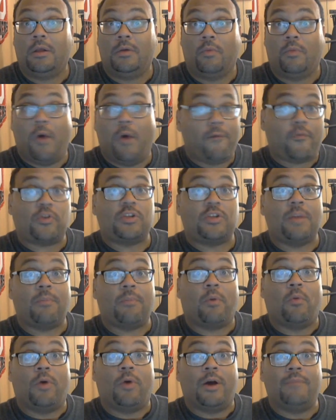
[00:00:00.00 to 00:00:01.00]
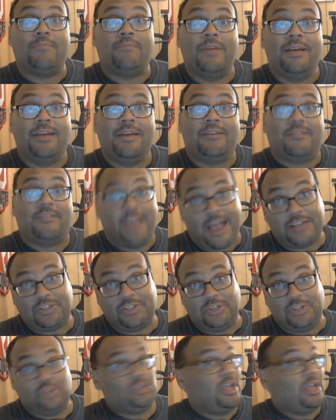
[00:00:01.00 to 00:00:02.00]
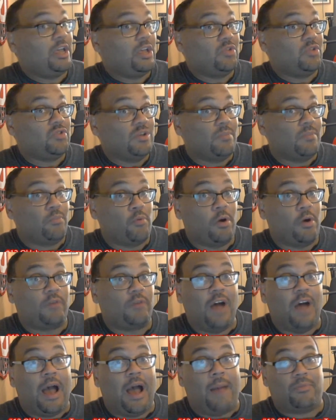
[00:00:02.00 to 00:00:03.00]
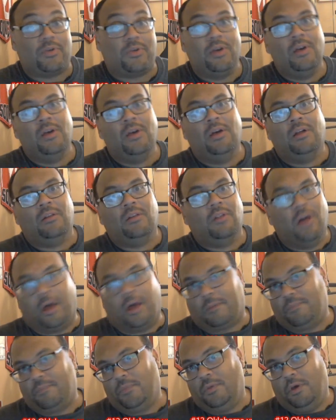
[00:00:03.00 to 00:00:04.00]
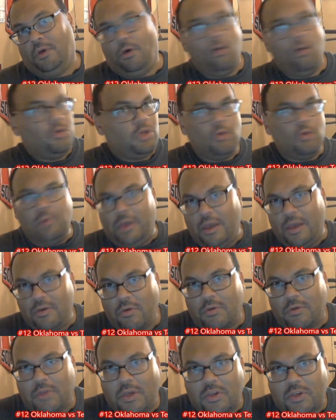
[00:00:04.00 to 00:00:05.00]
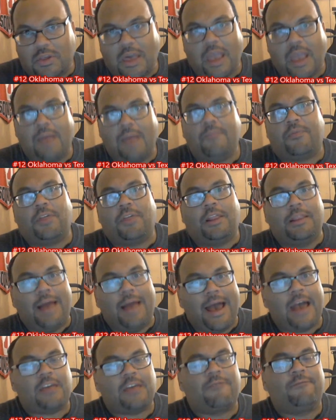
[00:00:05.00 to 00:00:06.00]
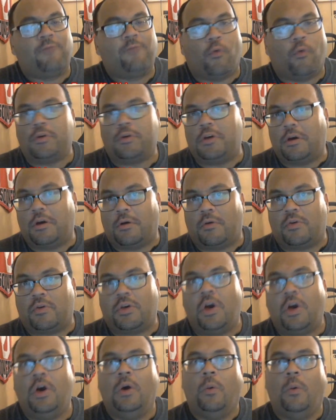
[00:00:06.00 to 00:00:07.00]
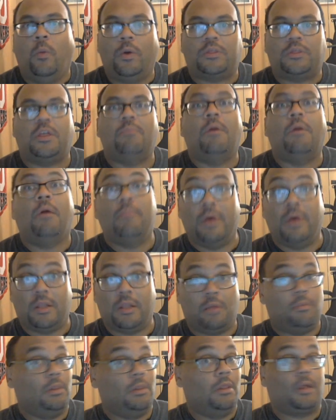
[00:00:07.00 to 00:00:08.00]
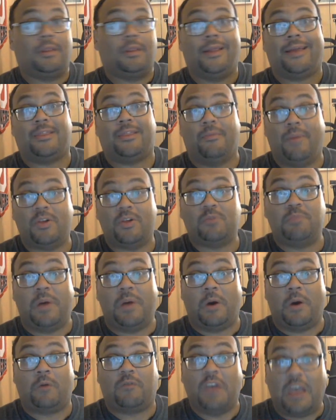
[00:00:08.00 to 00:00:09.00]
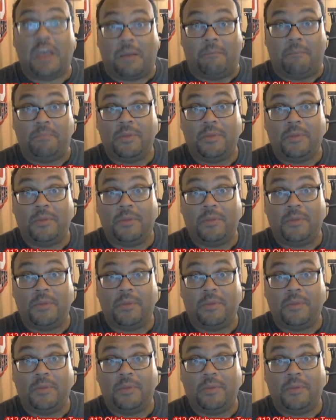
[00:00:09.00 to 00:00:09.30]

Reference number one, Texas in contemporary times. Look, OU entered this game for the last 4 years with the momentum and looking like the much better team.